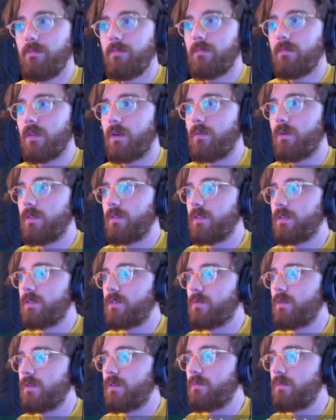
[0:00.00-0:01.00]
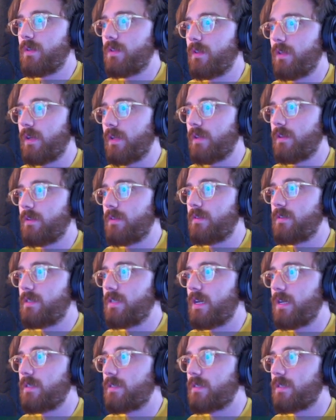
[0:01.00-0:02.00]
I want this one to be, like,
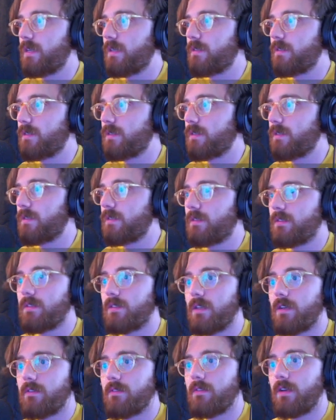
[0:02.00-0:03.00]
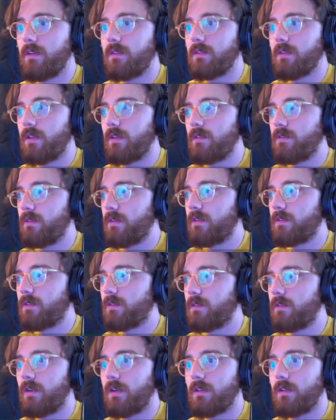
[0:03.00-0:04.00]
dead center. Is that right? Did I do this
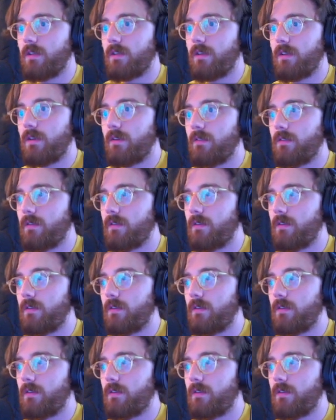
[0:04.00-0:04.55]
correctly now?